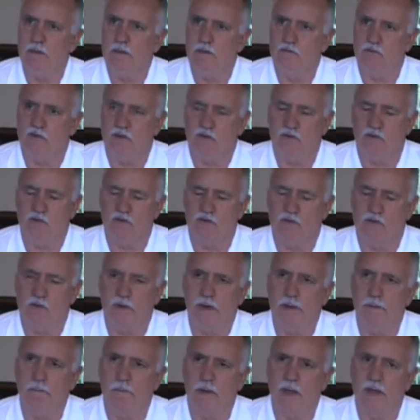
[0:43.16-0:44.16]
it's
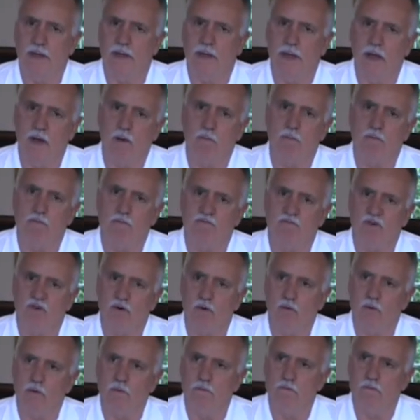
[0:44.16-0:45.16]
extremely
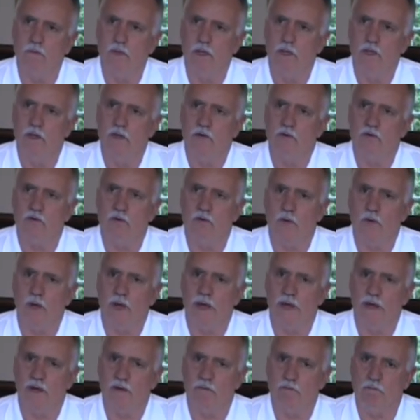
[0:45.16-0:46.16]
helpful to
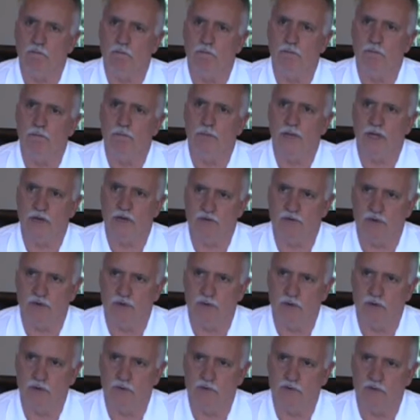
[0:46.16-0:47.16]
have
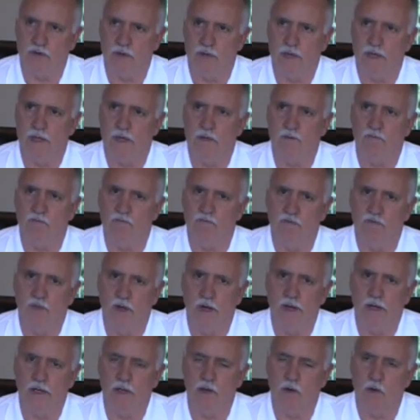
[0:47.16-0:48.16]
pictures and
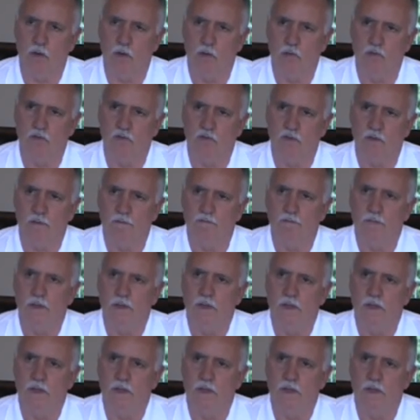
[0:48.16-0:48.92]
videos